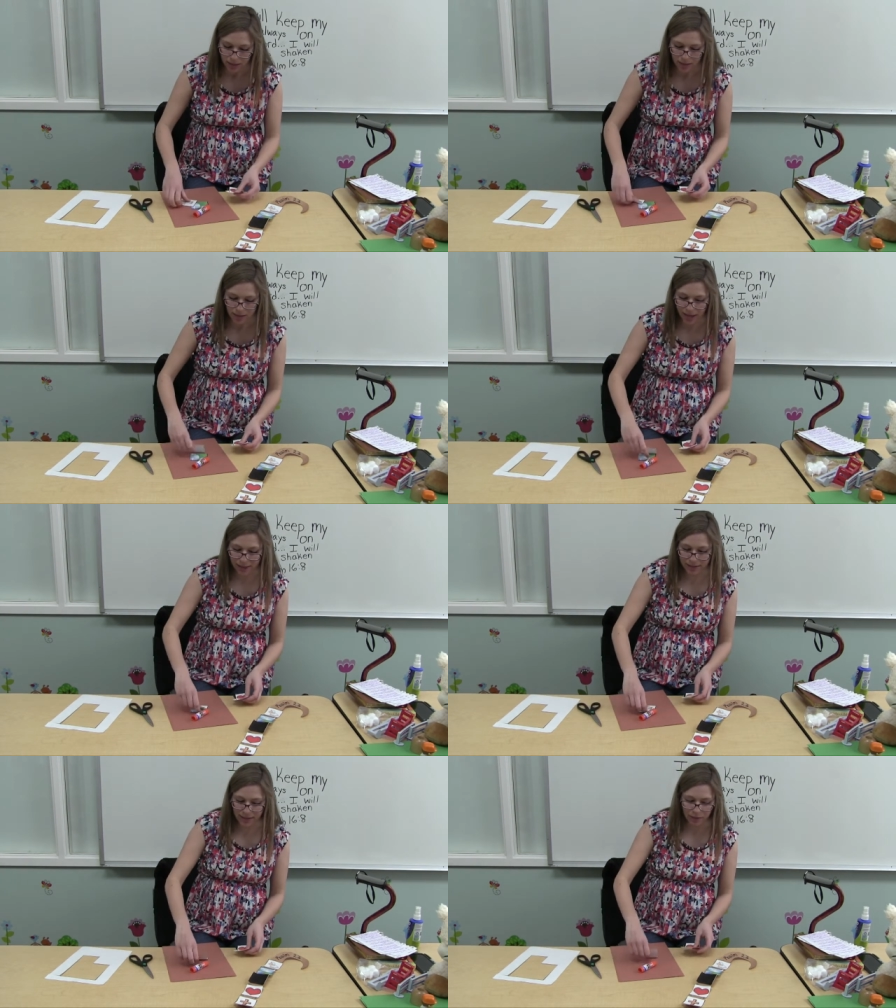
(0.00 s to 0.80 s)
The
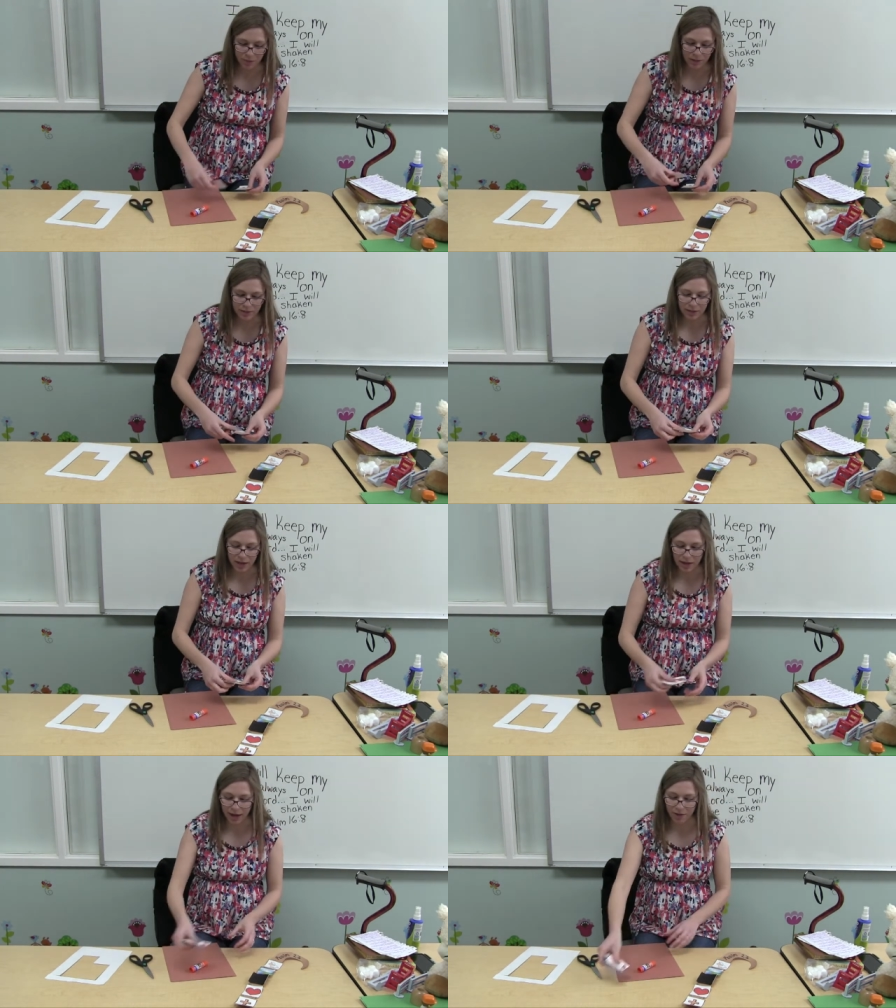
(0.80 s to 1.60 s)
next thing we need to
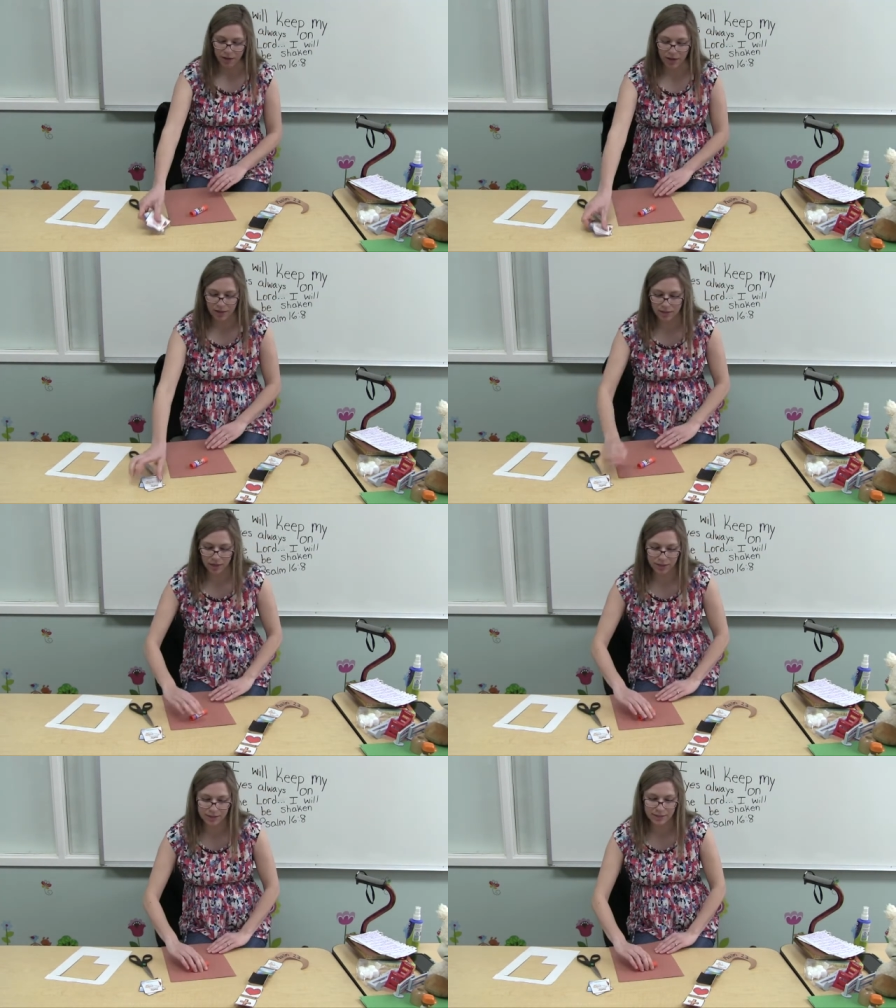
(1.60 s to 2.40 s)
cut out is
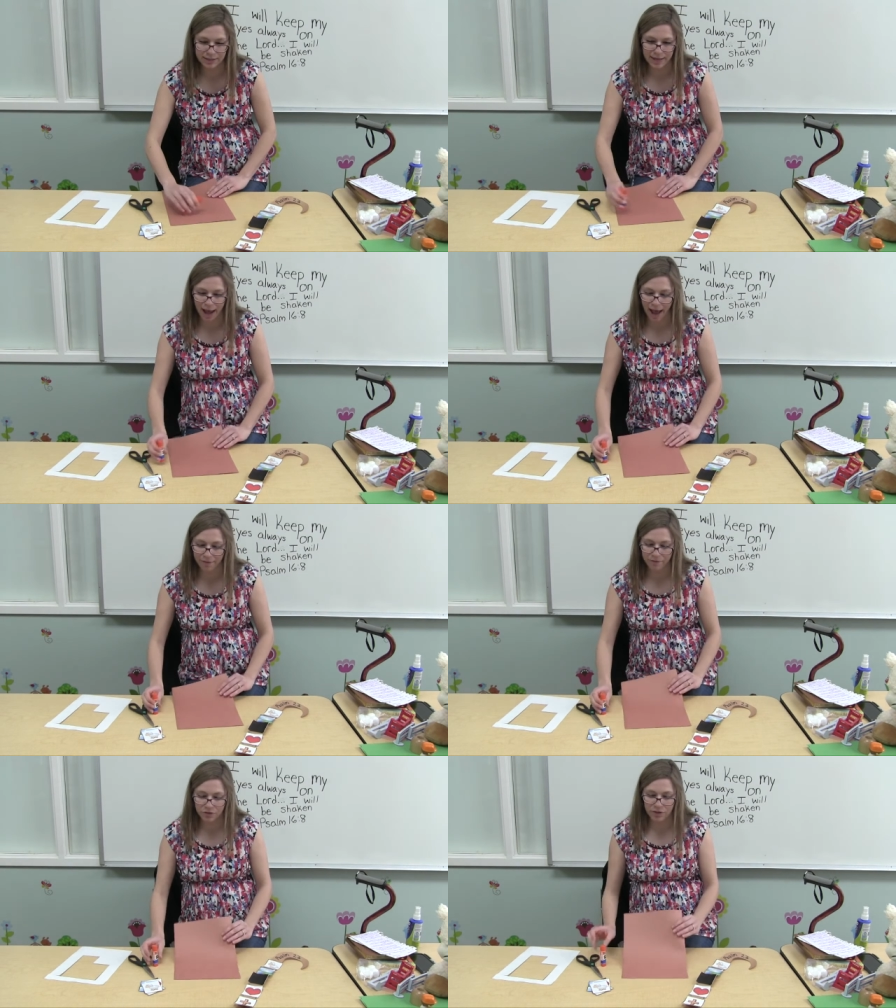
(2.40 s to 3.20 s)
our
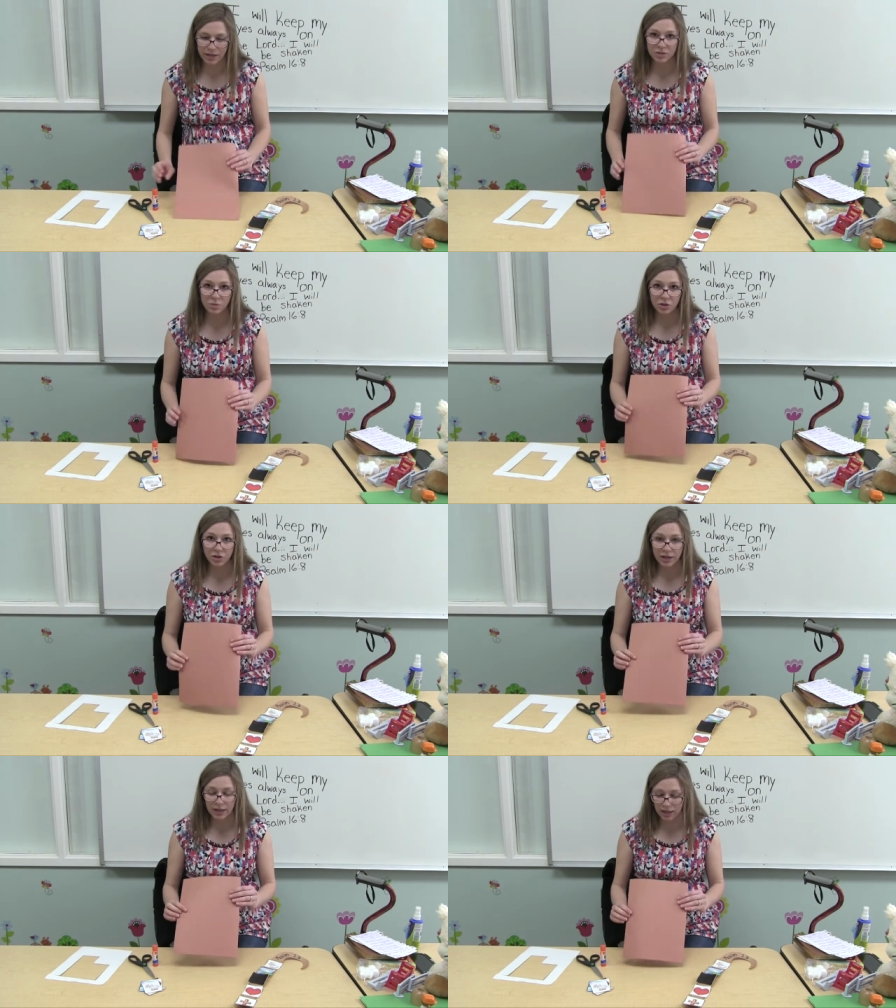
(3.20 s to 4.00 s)
staff. So that's when you're
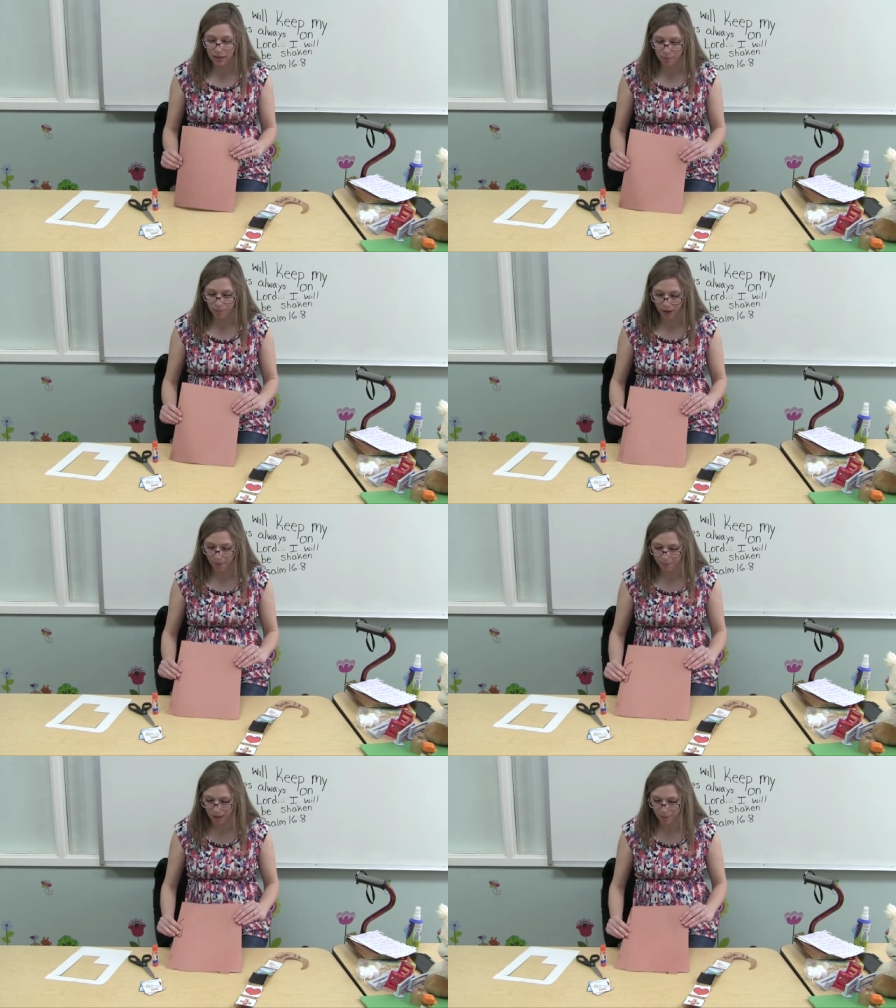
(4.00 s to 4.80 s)
gonna need the
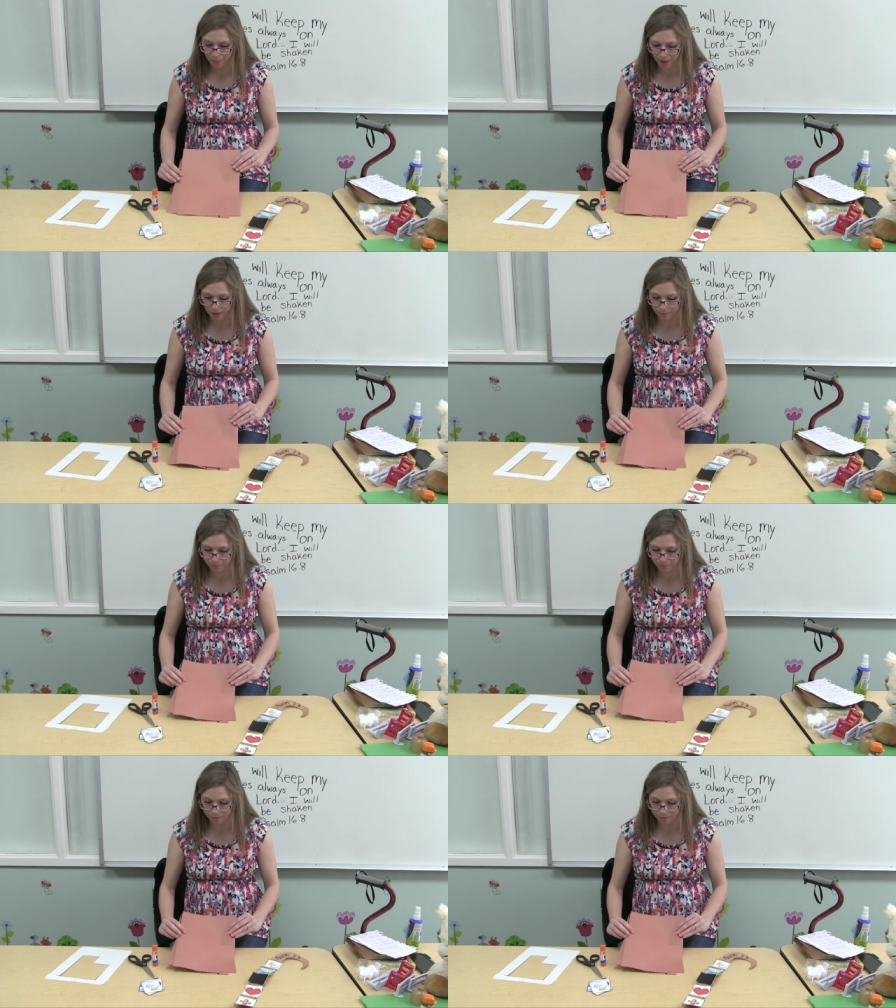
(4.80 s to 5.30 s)
brown paper.